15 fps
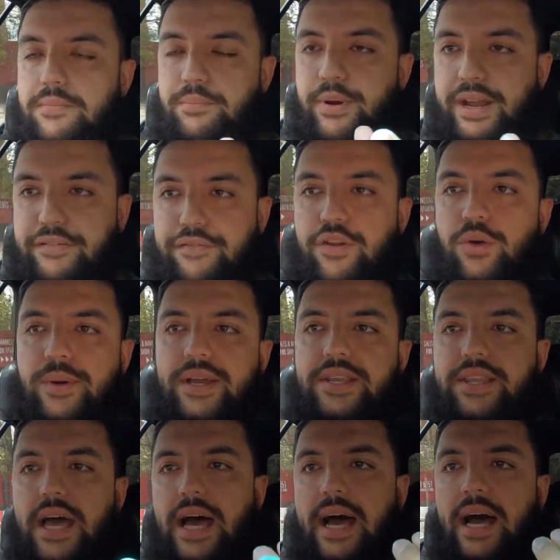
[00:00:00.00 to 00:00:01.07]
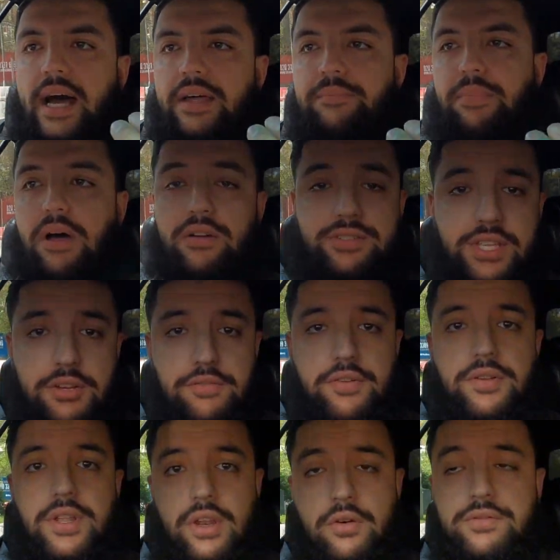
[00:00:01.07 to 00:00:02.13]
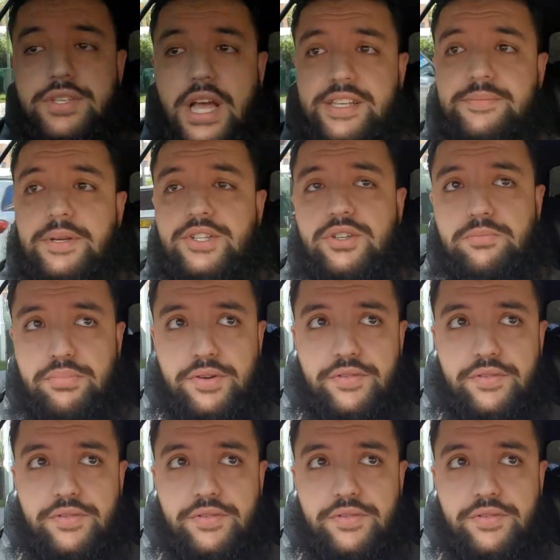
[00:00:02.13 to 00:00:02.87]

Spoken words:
brake fluid and power steering fluid, and obviously, as mentioned